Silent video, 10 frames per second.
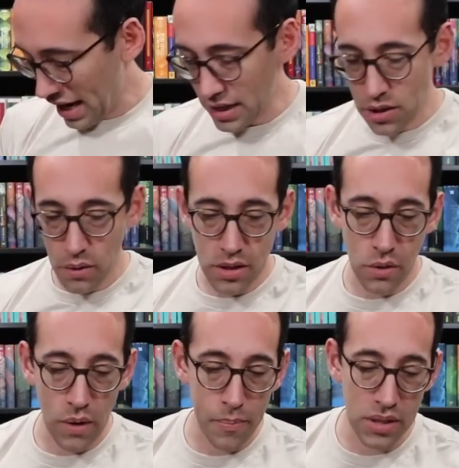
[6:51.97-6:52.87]
that is going
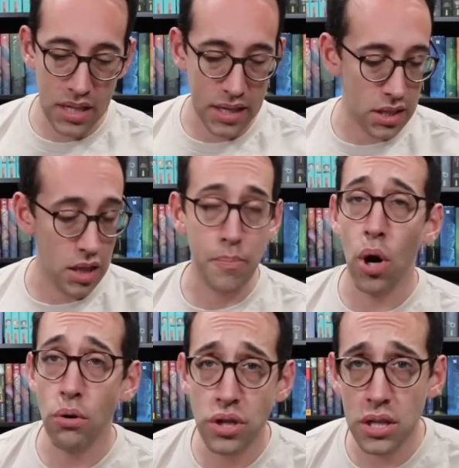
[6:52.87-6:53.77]
to represent the
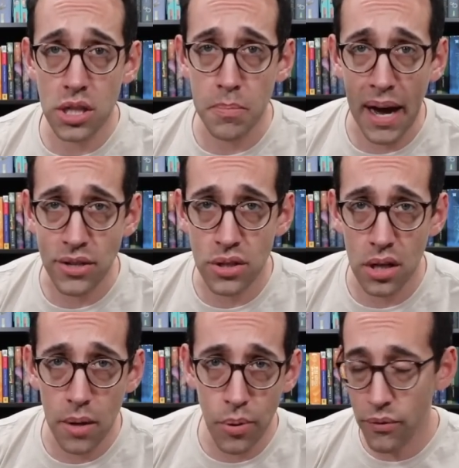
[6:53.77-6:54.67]
potions
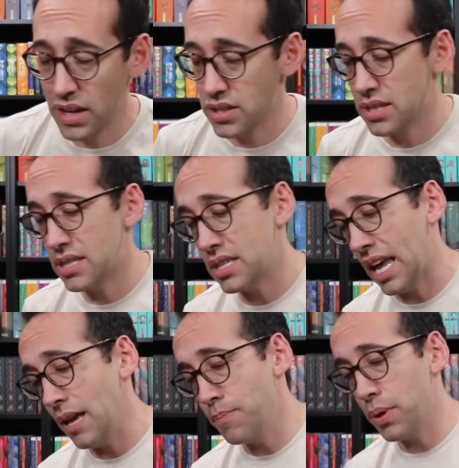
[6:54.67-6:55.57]
master, Professor
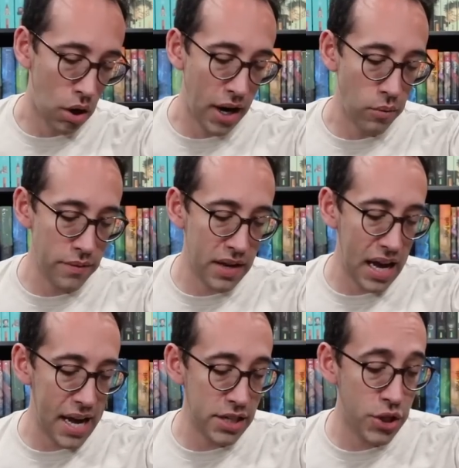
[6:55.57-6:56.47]
Snape. All right, we've
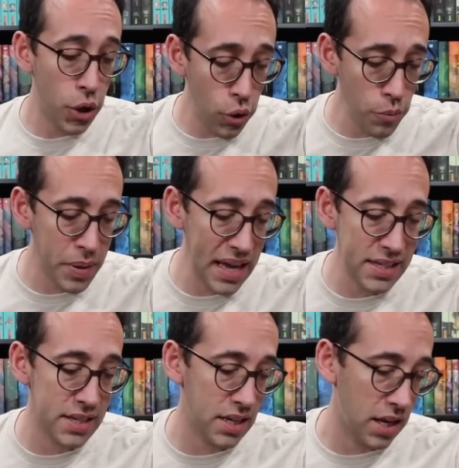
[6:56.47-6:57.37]
got two
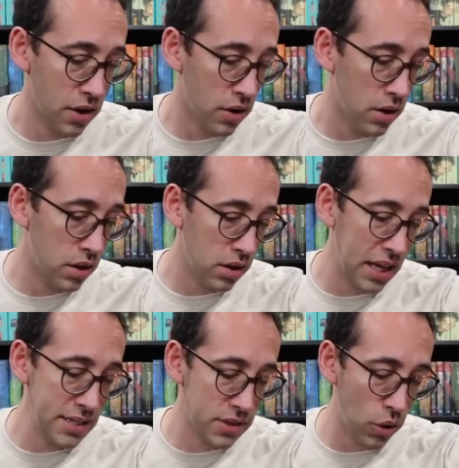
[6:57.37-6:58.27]
pins in here.
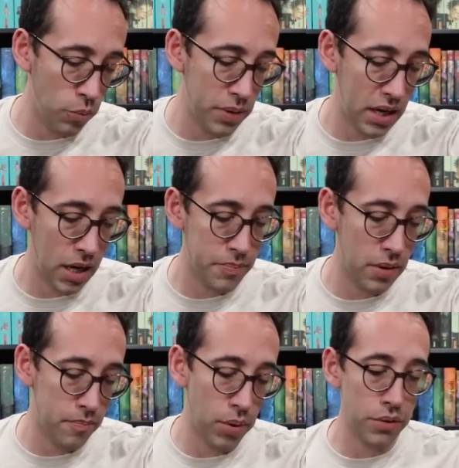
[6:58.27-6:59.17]
Let's open up
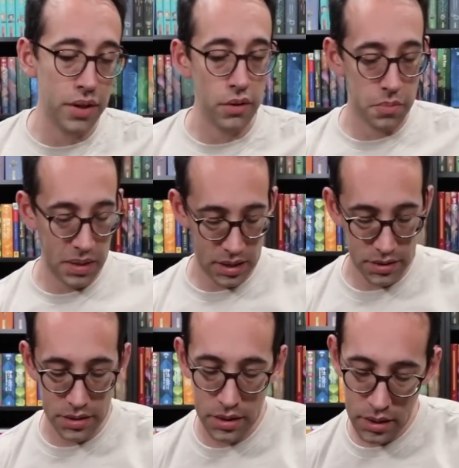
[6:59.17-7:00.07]
both of those
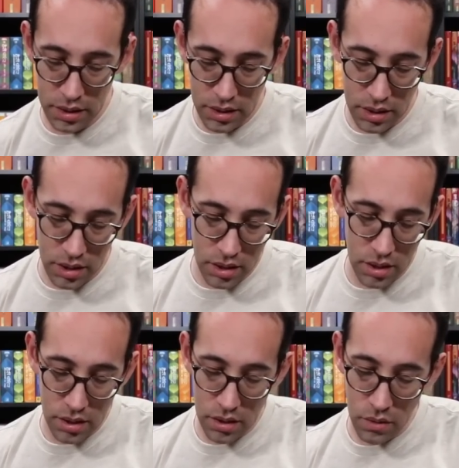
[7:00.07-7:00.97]
pins.
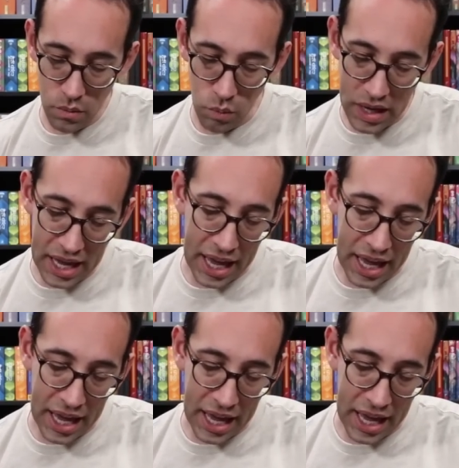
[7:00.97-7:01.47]
We